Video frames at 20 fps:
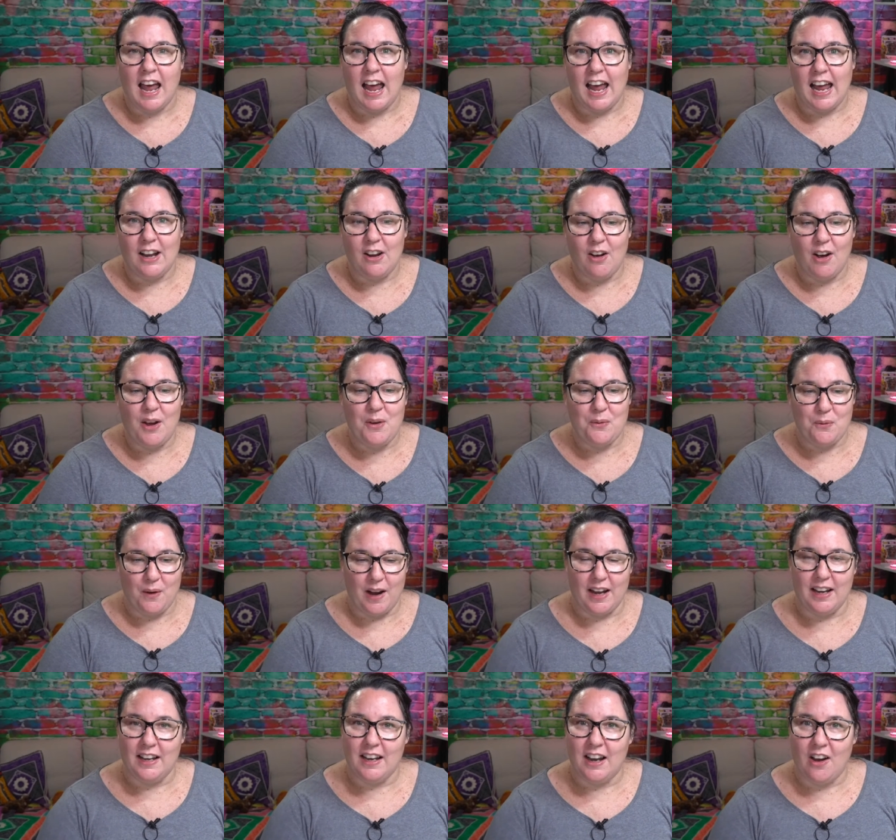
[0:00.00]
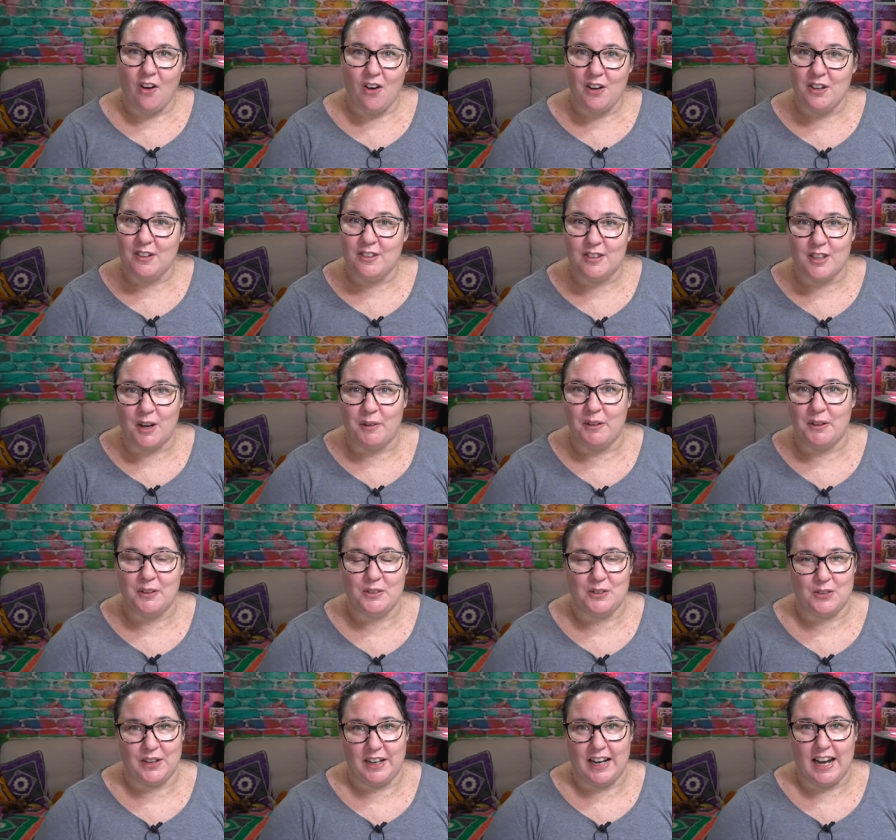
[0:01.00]
And I went on a sewing
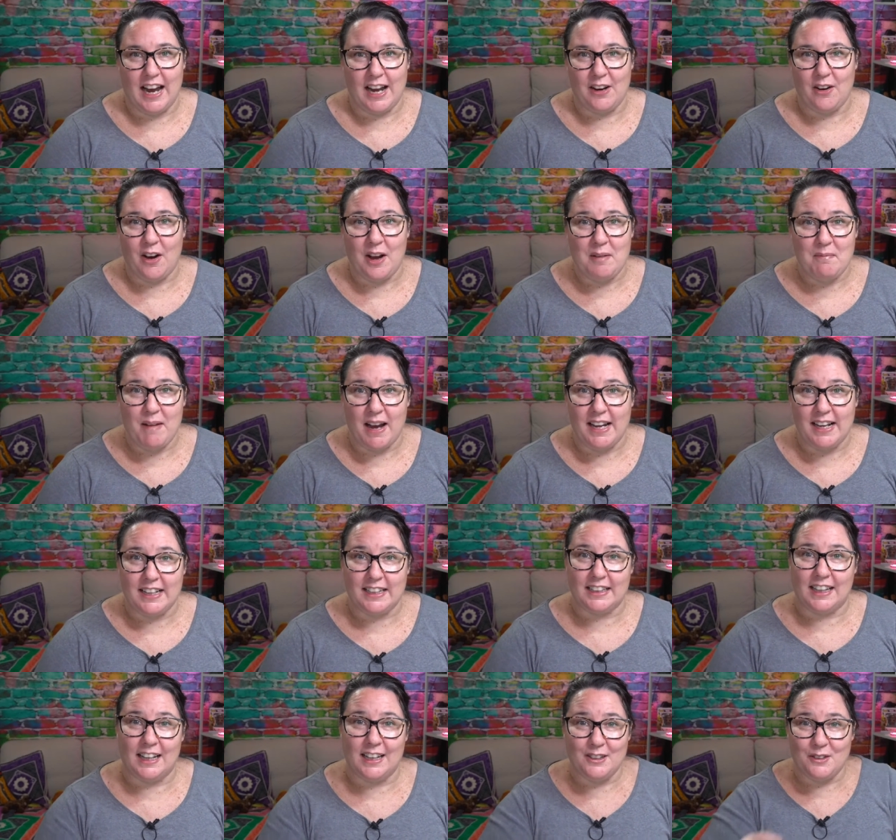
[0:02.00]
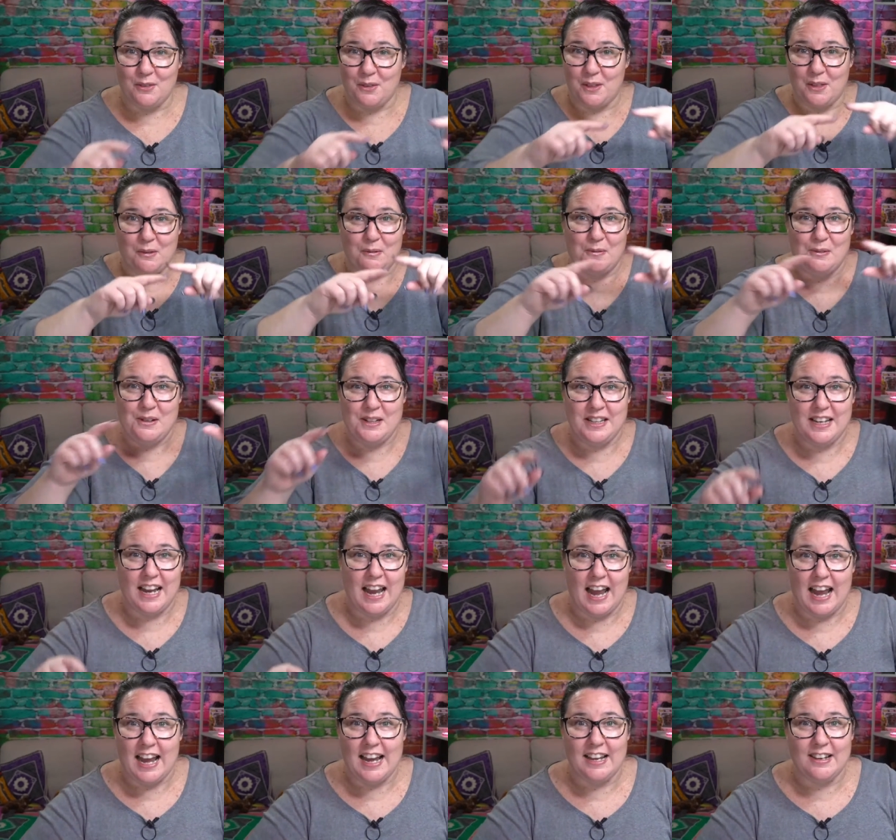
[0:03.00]
retreat and I made a clutch with a wooden
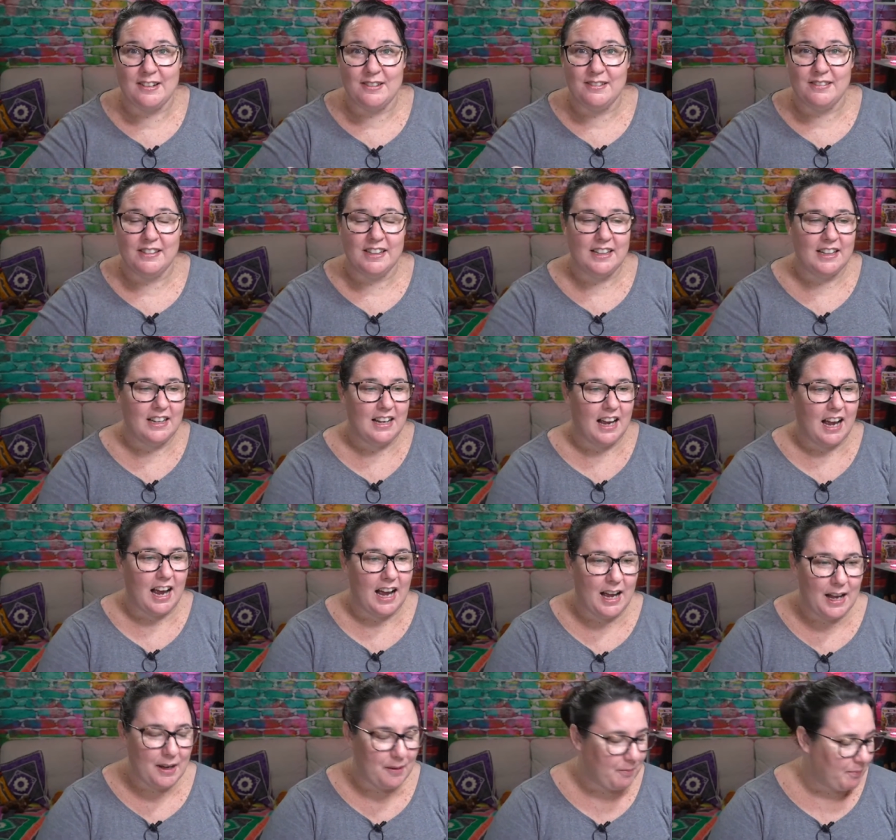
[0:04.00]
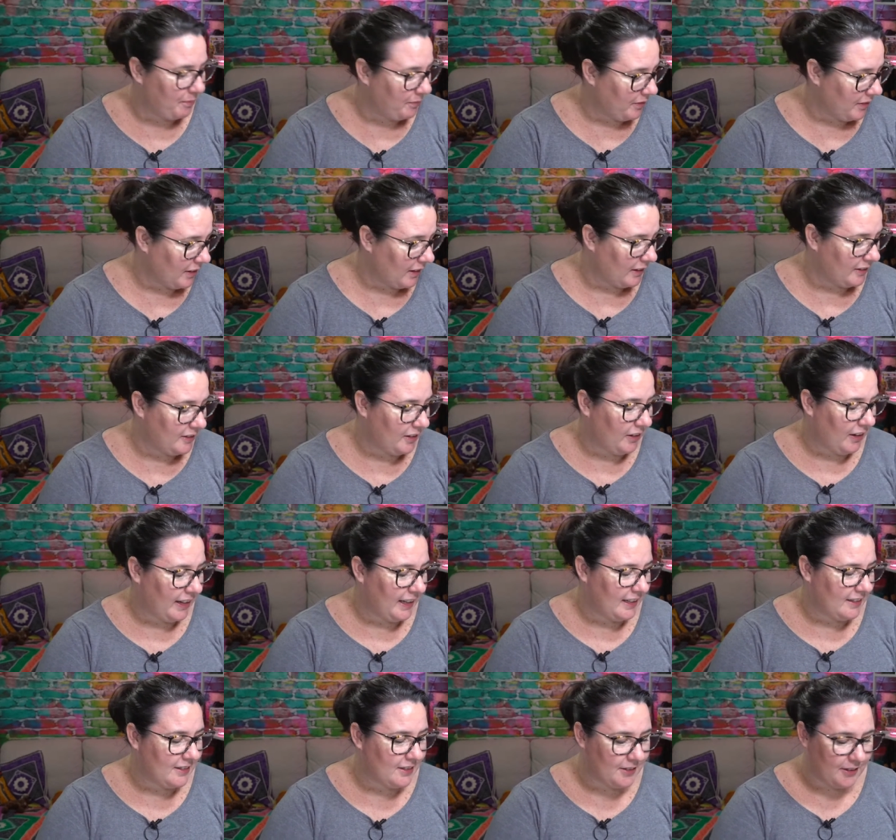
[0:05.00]
handle. Um, did
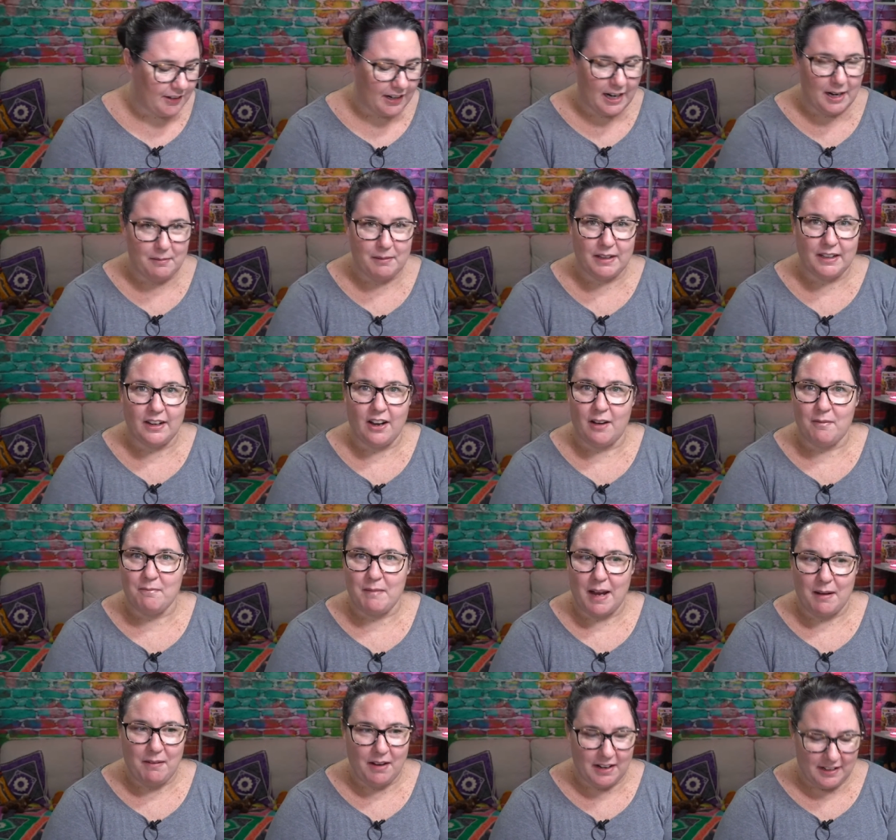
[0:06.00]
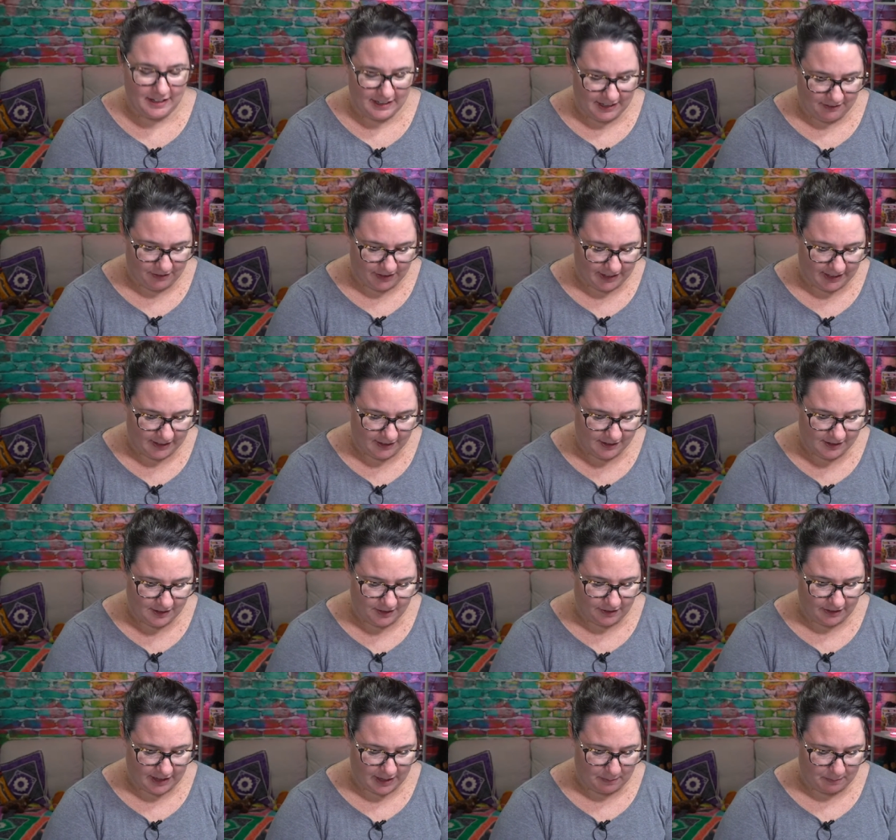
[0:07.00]
I Instagram it? Maybe I didn't even
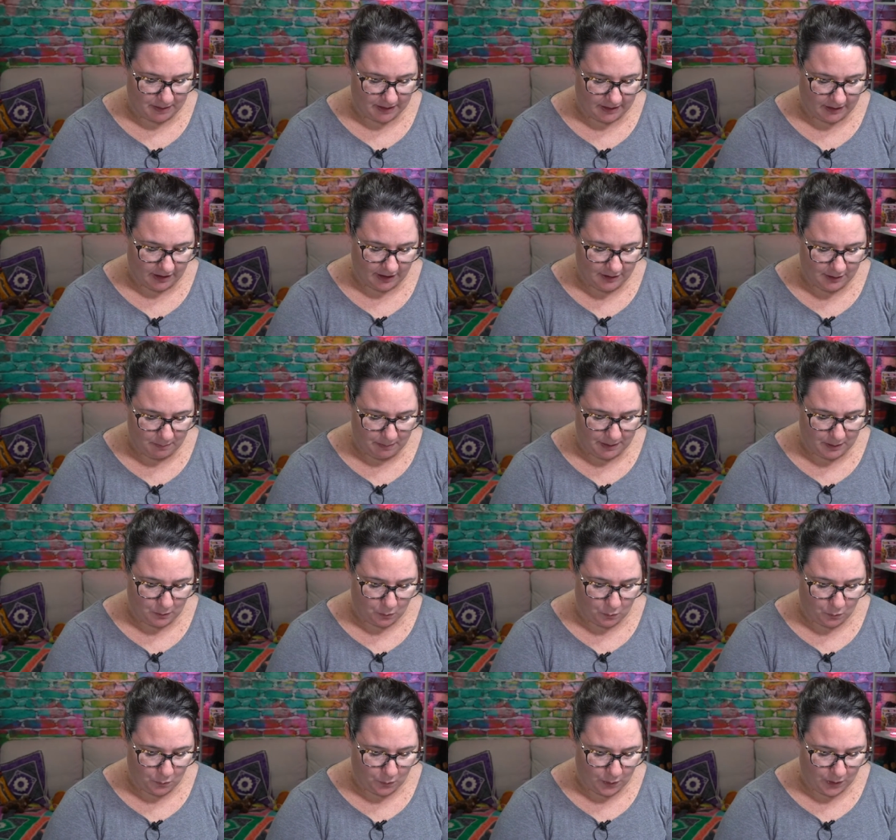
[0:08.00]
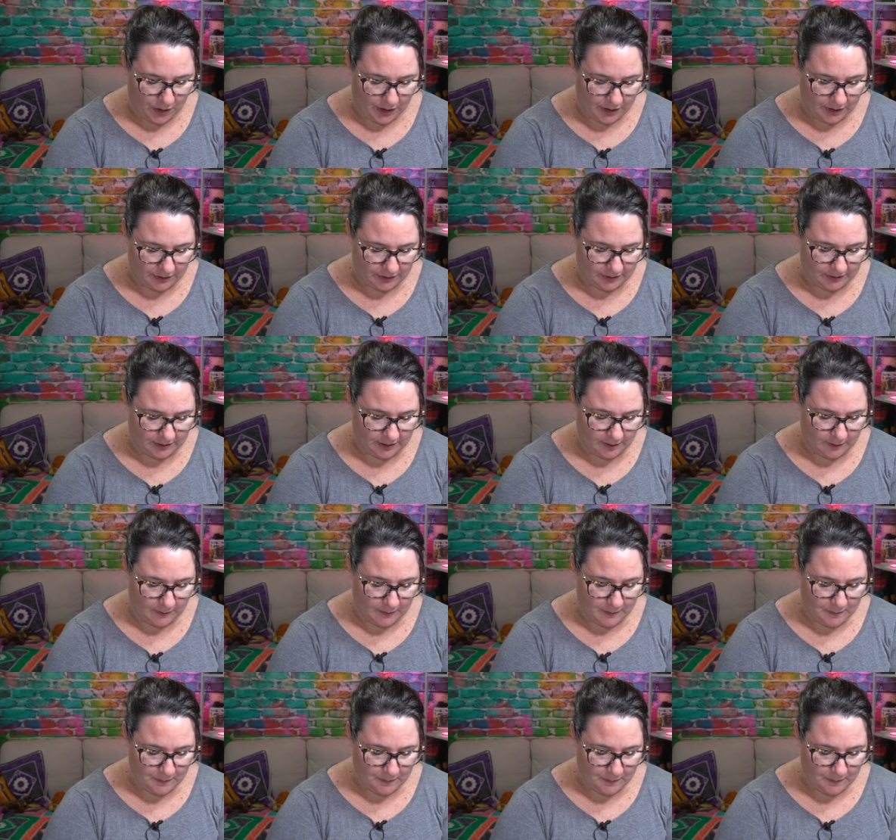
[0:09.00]
Instagram it. I could be the worst